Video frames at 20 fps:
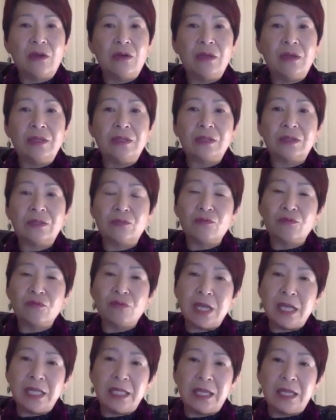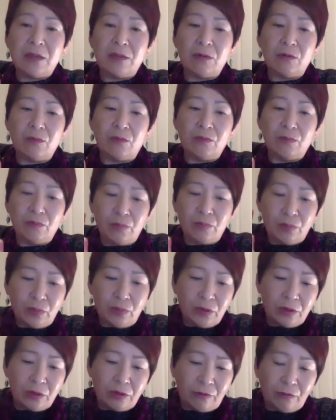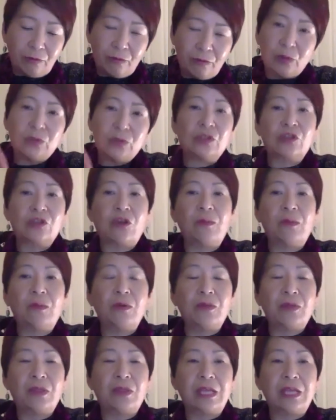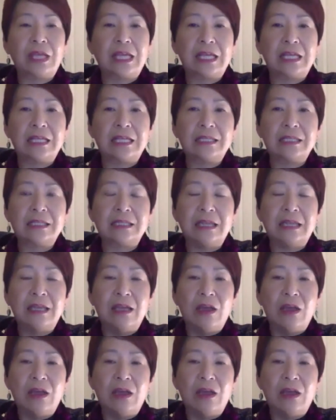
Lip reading: it's really put a full stop on things,